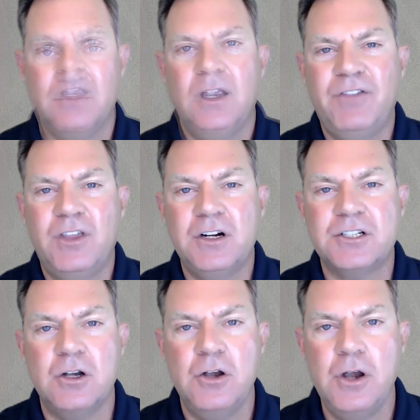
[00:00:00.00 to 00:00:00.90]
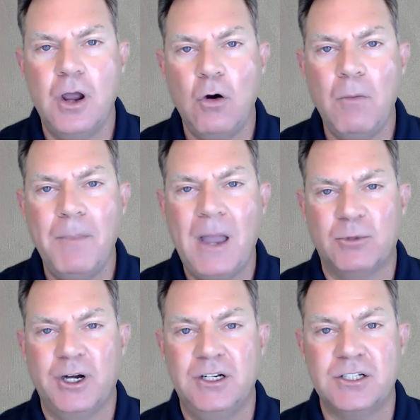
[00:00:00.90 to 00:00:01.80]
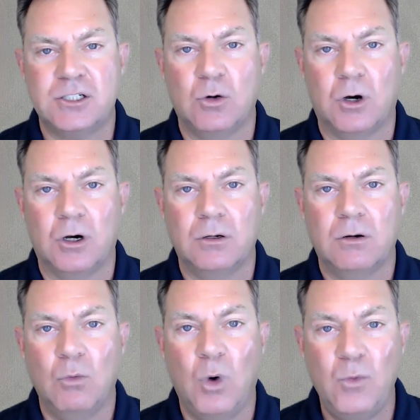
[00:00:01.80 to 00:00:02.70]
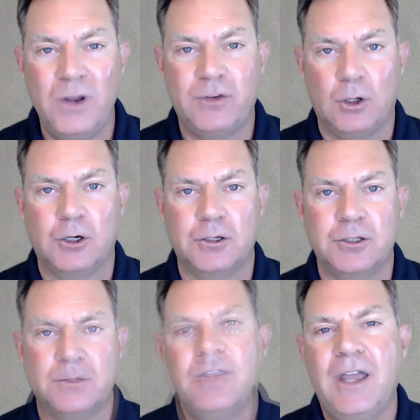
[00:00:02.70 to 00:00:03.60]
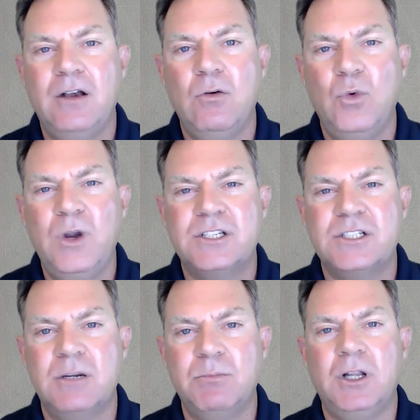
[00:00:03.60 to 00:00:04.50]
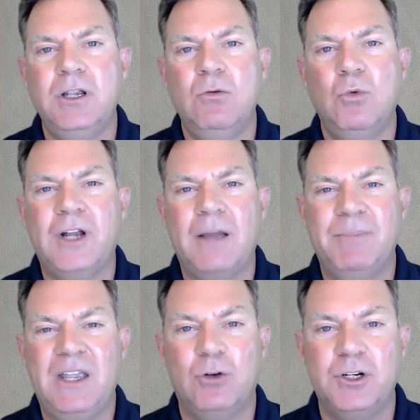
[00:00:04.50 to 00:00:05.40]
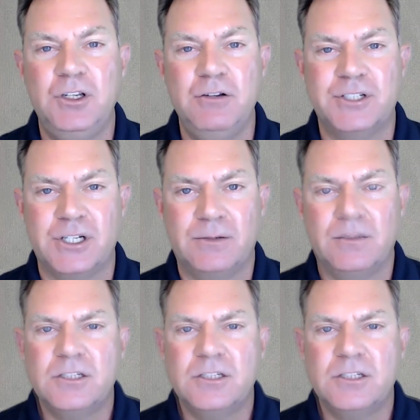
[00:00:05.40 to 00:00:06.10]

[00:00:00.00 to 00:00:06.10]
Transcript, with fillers: If there's no memory to store what we've learned, then we simply will not be able to use it.